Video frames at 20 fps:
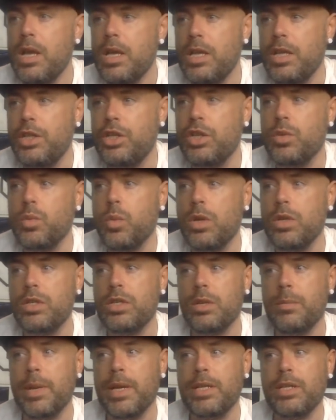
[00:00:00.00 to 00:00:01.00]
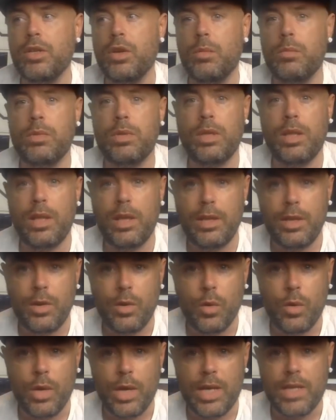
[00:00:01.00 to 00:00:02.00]
You just want to mix it up, and, you
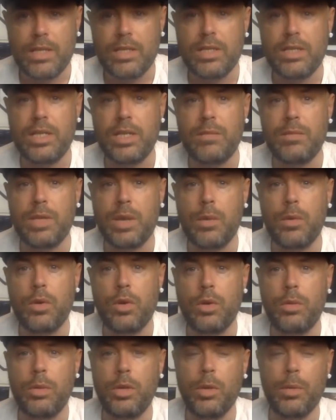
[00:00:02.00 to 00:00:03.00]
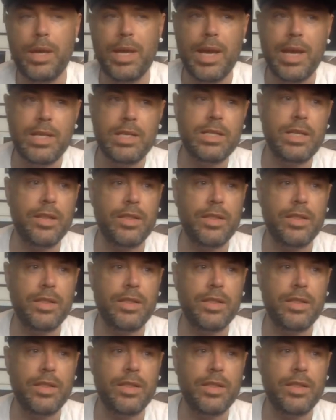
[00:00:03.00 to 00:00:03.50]
know, against the teams that we're going to be up against.